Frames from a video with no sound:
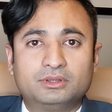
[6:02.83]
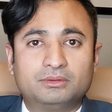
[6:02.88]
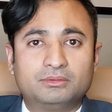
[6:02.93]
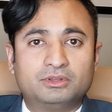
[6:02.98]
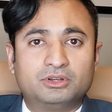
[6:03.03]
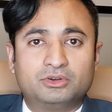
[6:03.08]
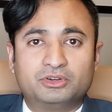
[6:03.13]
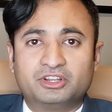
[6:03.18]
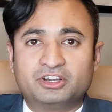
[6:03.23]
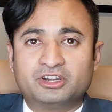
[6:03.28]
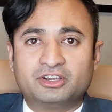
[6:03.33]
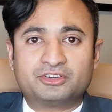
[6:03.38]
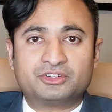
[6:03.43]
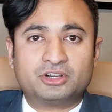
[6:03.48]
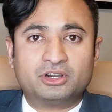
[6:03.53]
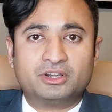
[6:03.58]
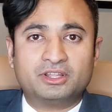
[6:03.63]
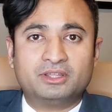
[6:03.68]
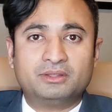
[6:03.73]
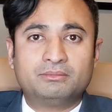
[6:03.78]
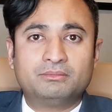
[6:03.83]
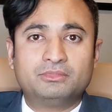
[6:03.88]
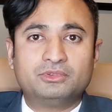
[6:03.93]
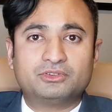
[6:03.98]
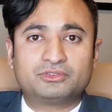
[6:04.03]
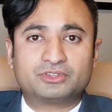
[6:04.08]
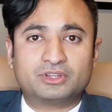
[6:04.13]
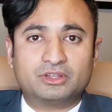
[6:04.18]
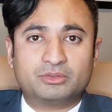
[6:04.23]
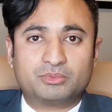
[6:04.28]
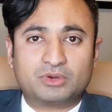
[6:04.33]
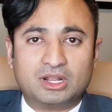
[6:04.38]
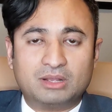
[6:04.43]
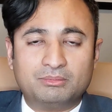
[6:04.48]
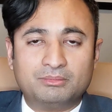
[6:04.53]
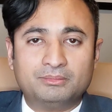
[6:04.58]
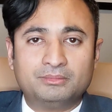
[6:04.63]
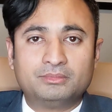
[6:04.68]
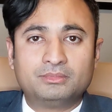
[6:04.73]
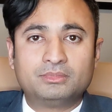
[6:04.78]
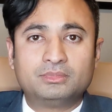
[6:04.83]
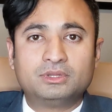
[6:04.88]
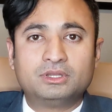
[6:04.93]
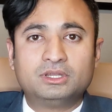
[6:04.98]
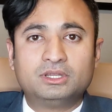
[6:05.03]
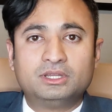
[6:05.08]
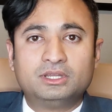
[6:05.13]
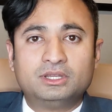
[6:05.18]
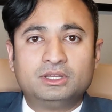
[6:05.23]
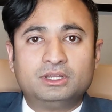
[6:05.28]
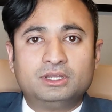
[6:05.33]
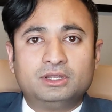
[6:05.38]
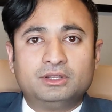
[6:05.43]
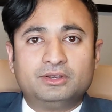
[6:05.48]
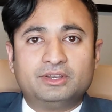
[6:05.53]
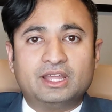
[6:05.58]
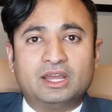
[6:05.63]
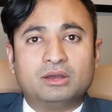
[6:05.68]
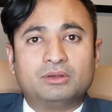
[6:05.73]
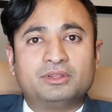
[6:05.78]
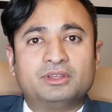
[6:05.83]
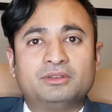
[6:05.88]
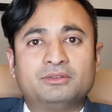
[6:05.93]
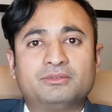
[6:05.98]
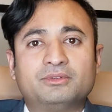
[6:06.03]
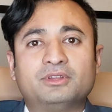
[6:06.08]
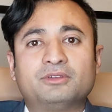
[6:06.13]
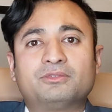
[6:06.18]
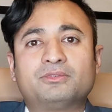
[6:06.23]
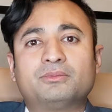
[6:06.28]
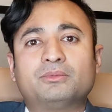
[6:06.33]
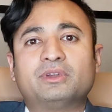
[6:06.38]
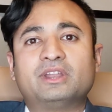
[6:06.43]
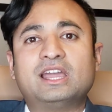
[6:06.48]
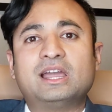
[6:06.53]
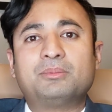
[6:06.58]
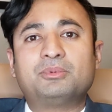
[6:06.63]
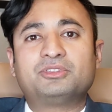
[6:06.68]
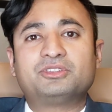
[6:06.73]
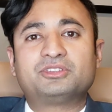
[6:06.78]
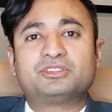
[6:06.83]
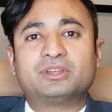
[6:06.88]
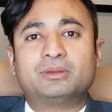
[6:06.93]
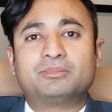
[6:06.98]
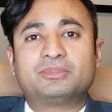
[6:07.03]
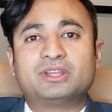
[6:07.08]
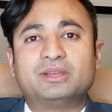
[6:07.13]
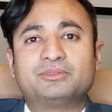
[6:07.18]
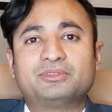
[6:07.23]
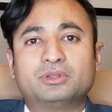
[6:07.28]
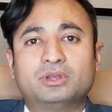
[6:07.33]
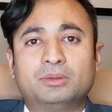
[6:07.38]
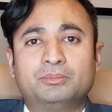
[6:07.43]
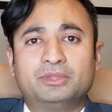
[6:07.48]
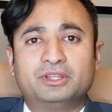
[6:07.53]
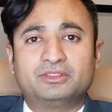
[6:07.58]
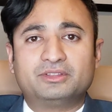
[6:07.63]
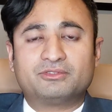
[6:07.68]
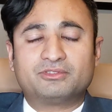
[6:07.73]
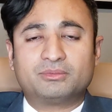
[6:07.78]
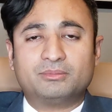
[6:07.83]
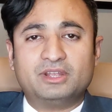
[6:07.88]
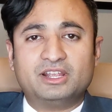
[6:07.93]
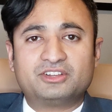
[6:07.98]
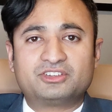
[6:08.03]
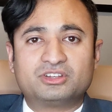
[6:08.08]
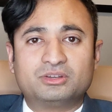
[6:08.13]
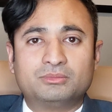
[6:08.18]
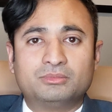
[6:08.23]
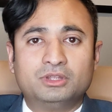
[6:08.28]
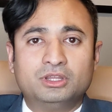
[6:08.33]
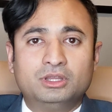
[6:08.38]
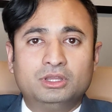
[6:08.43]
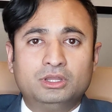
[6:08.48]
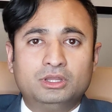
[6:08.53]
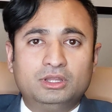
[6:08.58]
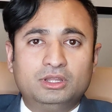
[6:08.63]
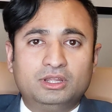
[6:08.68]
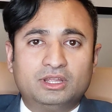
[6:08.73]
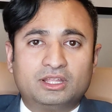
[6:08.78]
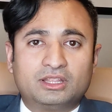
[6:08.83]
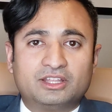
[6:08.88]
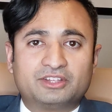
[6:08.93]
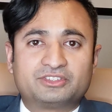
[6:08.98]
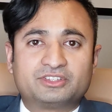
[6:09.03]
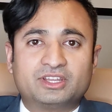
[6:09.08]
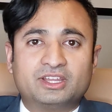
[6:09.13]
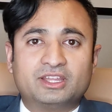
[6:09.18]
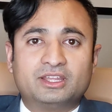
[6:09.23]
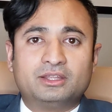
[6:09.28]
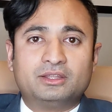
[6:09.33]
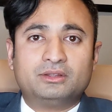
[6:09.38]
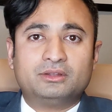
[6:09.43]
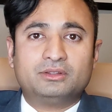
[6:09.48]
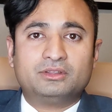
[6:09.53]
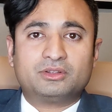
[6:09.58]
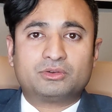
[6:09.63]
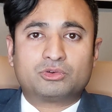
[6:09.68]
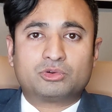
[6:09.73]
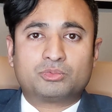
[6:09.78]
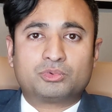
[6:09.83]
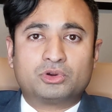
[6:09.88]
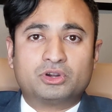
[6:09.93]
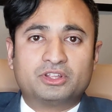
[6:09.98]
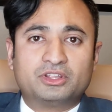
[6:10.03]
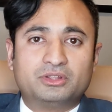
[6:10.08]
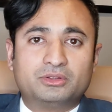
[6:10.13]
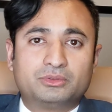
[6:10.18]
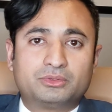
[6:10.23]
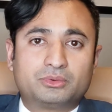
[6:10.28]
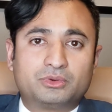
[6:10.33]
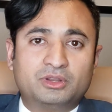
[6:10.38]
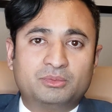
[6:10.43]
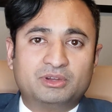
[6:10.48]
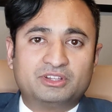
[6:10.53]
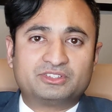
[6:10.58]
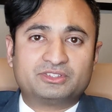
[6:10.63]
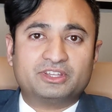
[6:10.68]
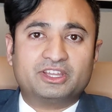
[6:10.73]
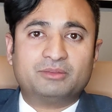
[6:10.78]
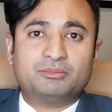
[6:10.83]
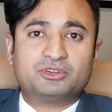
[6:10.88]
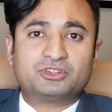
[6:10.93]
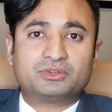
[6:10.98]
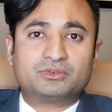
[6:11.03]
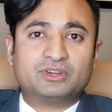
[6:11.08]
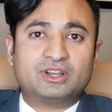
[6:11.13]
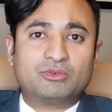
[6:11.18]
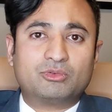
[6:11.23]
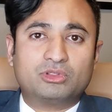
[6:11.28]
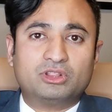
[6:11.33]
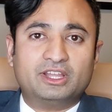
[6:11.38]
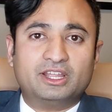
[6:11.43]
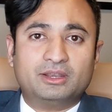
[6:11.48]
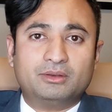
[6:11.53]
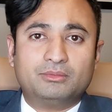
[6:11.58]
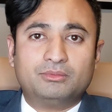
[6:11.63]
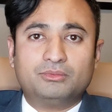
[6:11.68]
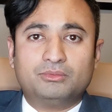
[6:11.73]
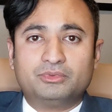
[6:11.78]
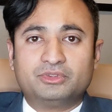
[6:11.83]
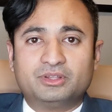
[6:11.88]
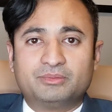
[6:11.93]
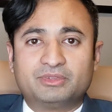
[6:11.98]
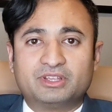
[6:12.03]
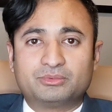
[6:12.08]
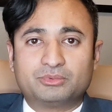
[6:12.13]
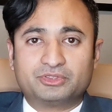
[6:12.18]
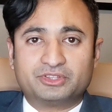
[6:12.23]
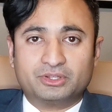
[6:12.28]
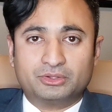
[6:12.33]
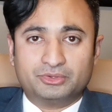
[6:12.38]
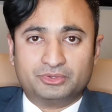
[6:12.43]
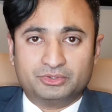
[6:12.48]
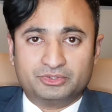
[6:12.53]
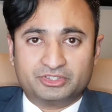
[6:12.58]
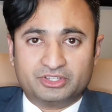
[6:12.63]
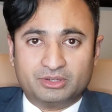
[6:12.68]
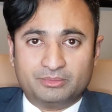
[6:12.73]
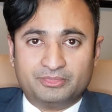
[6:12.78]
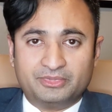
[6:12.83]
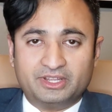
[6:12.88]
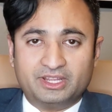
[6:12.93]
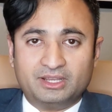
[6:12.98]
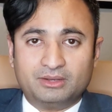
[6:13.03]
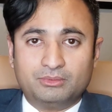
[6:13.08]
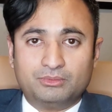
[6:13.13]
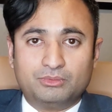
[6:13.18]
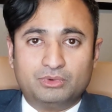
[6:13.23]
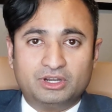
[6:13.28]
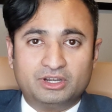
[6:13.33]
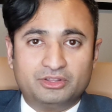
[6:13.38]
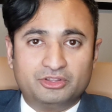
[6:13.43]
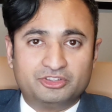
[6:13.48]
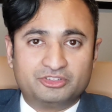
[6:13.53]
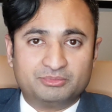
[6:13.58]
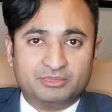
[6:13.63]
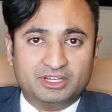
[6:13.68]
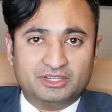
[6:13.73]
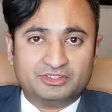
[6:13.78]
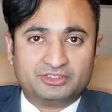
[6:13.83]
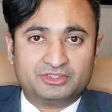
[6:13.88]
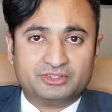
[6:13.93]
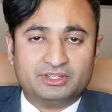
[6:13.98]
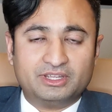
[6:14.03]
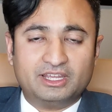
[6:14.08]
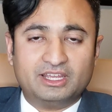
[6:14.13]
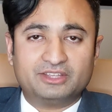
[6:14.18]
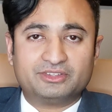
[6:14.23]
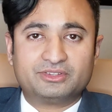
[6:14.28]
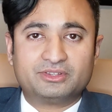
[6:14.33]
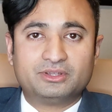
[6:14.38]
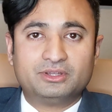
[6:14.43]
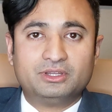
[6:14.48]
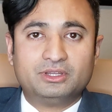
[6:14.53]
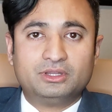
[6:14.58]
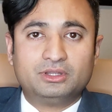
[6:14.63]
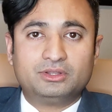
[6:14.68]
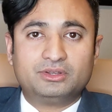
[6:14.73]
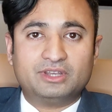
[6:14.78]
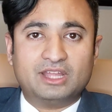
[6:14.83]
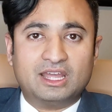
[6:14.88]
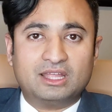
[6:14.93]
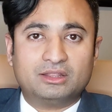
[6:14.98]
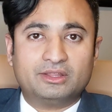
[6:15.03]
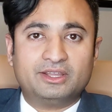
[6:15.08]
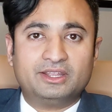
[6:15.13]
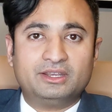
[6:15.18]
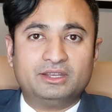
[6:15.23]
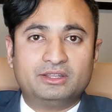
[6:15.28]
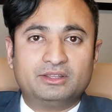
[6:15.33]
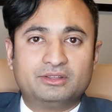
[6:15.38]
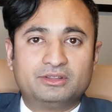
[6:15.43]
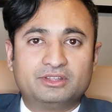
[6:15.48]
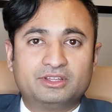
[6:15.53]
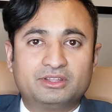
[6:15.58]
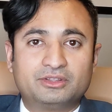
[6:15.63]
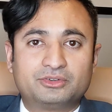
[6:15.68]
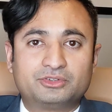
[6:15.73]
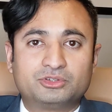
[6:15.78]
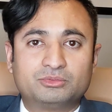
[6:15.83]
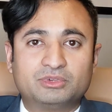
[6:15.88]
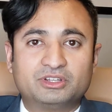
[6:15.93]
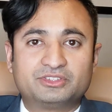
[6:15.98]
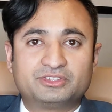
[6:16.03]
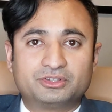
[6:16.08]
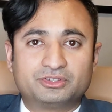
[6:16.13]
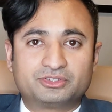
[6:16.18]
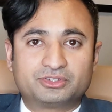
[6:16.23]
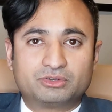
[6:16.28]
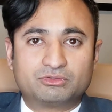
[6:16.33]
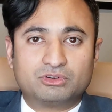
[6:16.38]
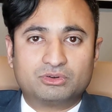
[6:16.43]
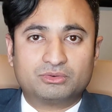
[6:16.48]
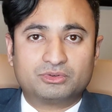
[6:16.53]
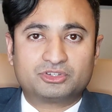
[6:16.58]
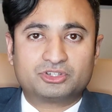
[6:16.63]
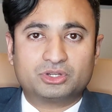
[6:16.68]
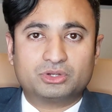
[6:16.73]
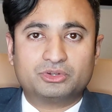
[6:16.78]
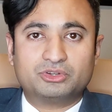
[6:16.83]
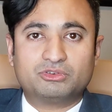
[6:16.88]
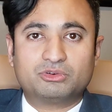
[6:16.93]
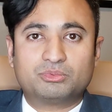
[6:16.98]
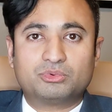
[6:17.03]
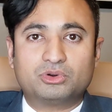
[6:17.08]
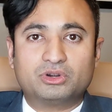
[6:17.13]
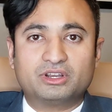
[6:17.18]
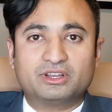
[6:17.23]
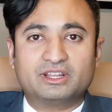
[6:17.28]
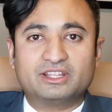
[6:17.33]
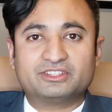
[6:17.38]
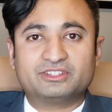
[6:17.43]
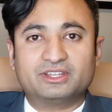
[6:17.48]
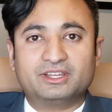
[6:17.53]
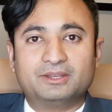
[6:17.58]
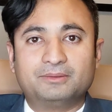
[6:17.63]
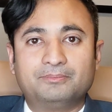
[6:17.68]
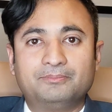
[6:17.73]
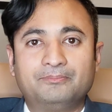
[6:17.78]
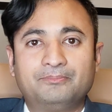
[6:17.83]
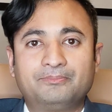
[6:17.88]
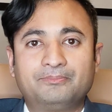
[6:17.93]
You don't need an attorney. You solve the problem. Now, if what happens is sometimes they'll update the information, and let's say they're reporting you 3 months late, but you're never late. Sometimes what they'll do is they'll update one of those months as not late, and the other 2 months they'll still show you reported as late.